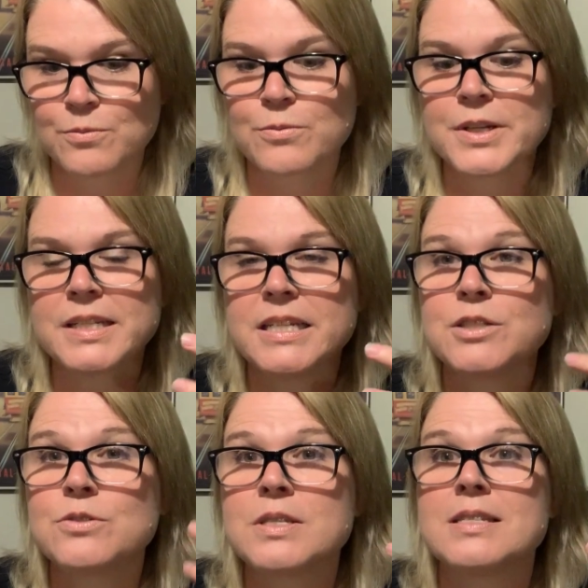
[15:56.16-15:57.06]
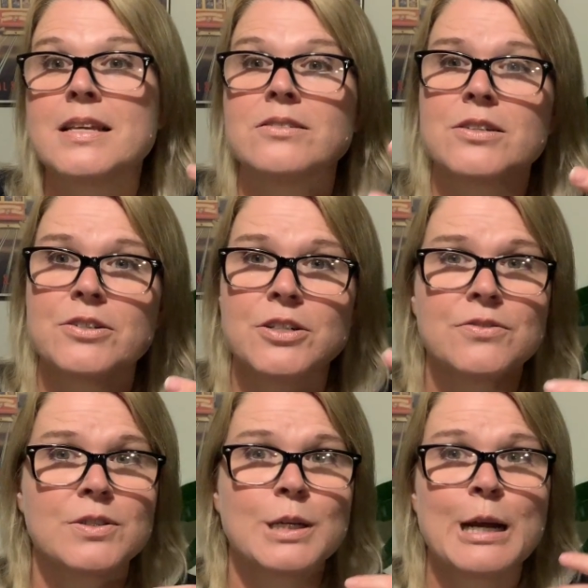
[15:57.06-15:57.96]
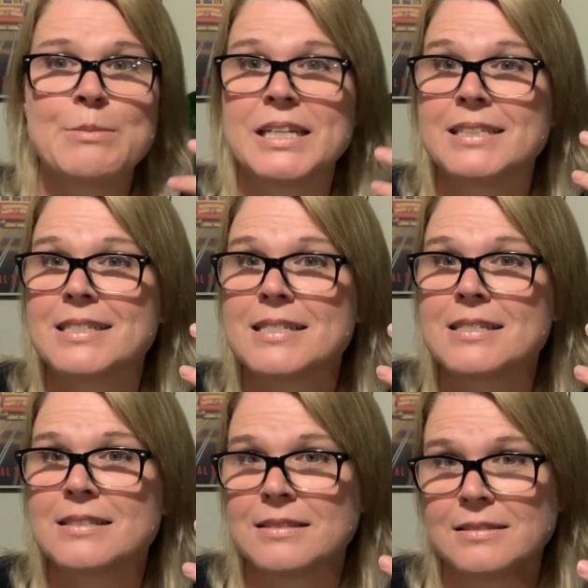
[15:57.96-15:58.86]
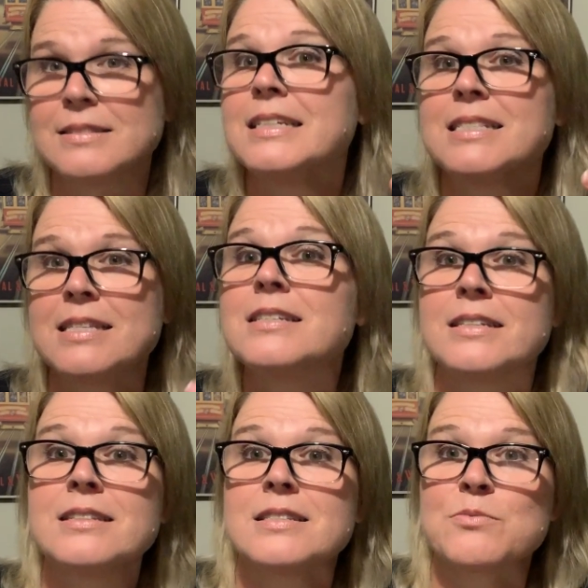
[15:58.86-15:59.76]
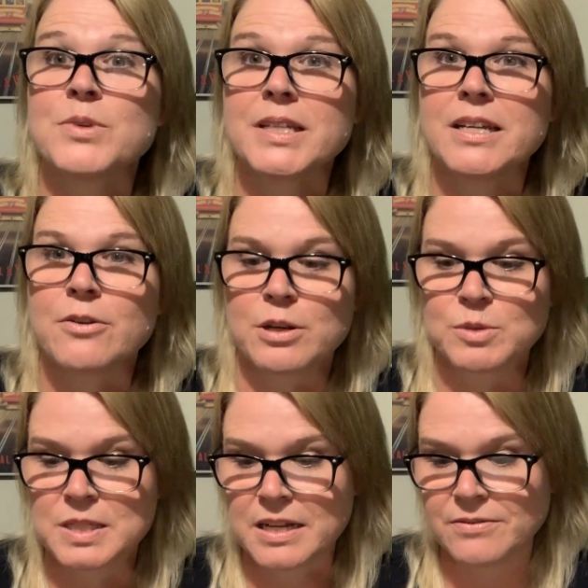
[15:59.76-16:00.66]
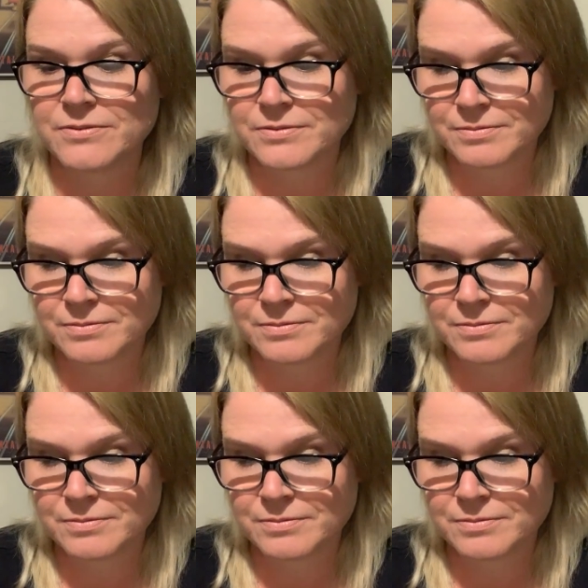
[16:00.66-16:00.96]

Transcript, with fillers: really induces cell turnover. I mean, it's it's it's really incredible stuff.